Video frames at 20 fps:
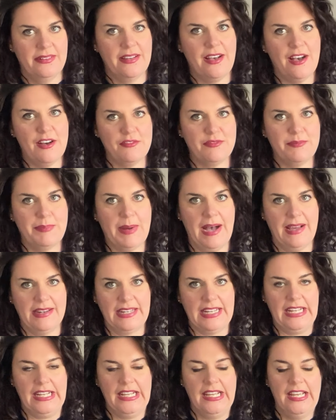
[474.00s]
of
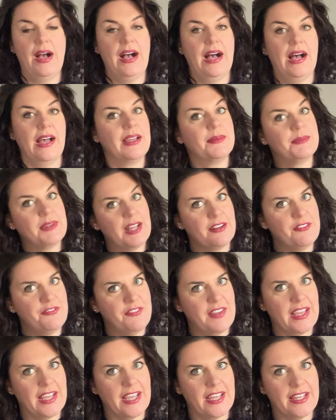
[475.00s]
body. I am not a
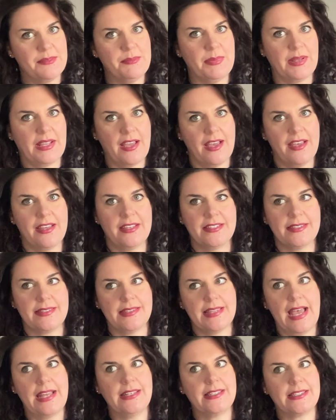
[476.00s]
fan because
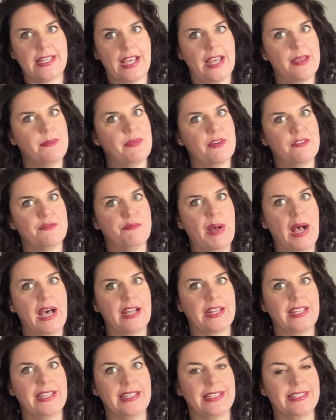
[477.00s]
that type of
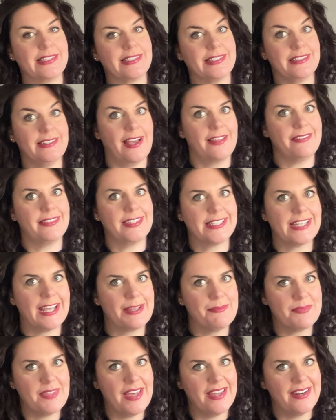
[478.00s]
body is not the
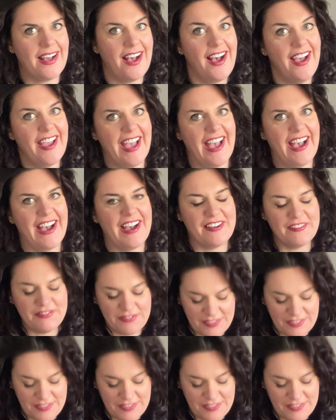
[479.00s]
type that I have.